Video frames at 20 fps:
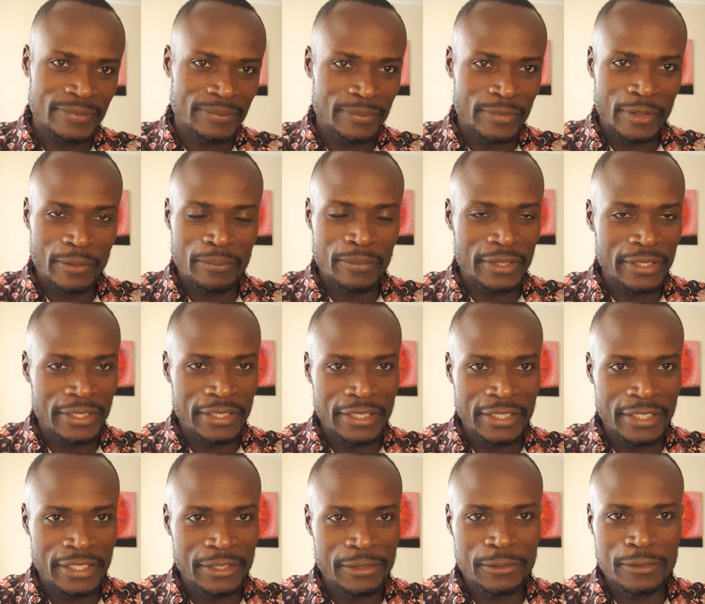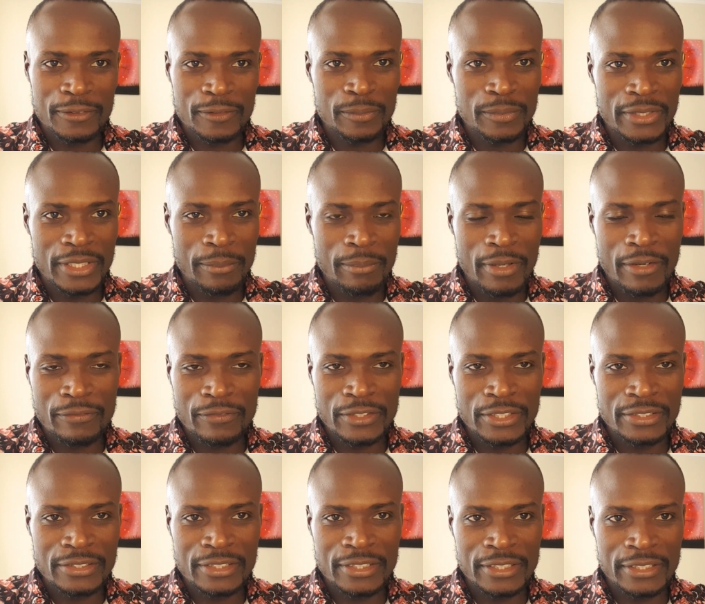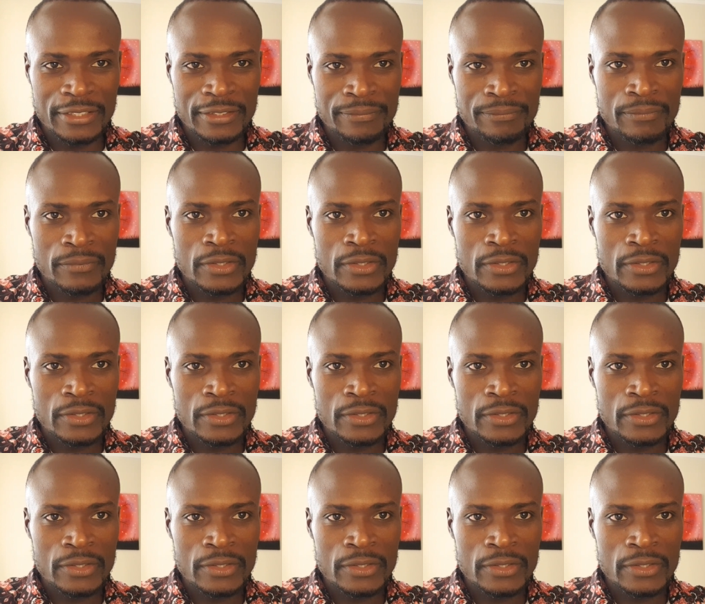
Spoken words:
Probably he could be above 18.